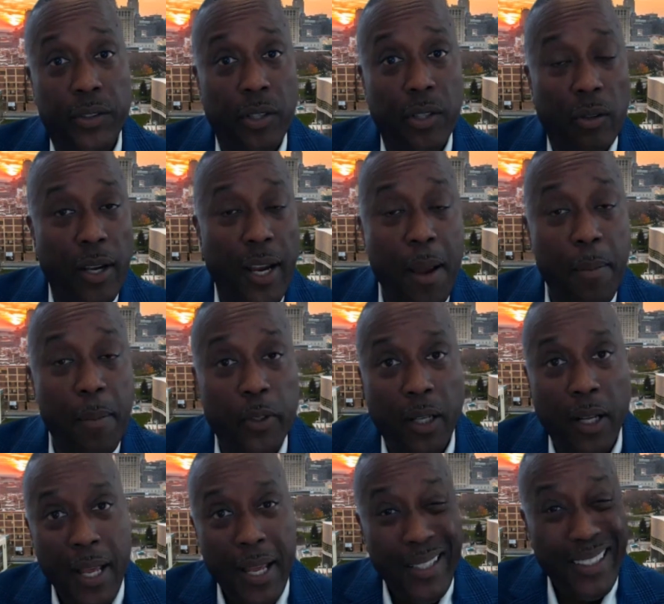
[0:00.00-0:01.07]
So they're able
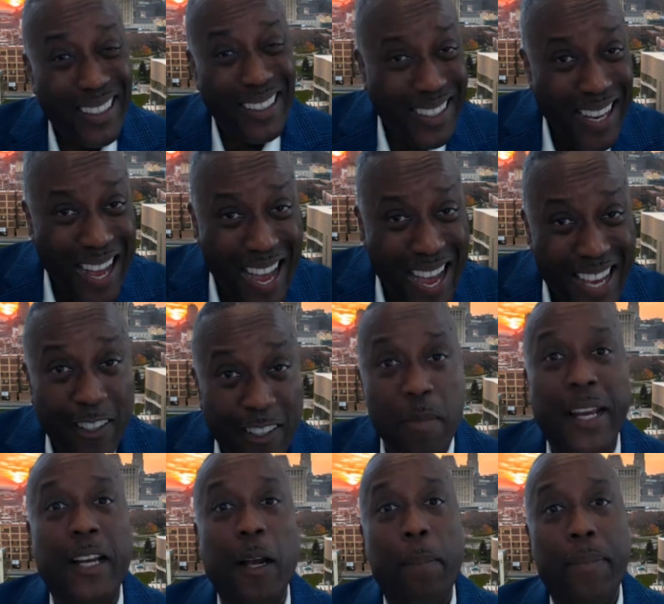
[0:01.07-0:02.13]
to kind of
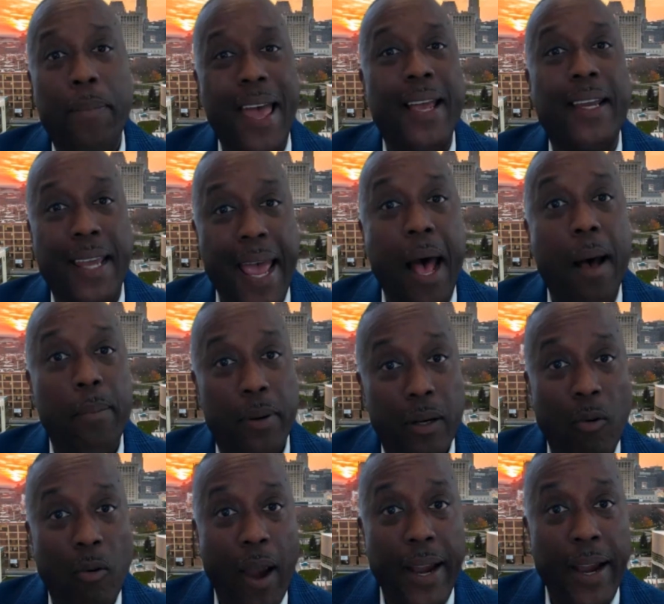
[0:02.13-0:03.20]
make up that gap,
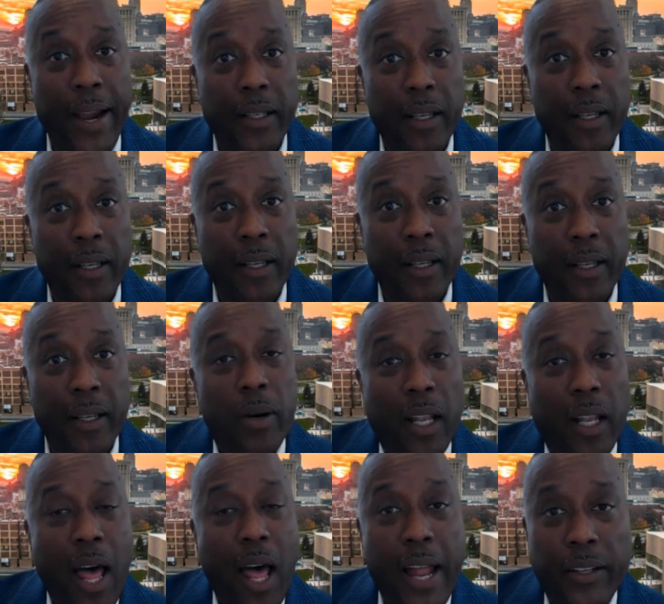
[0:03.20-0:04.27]
right? But a
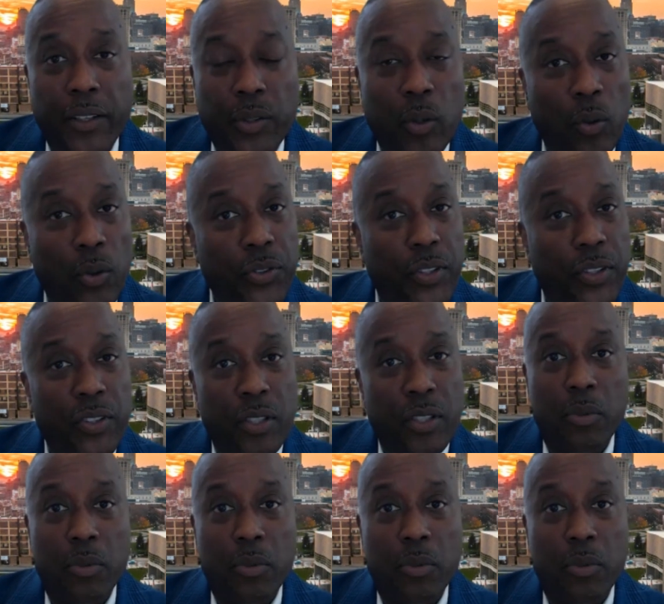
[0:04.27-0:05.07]
lot of school systems are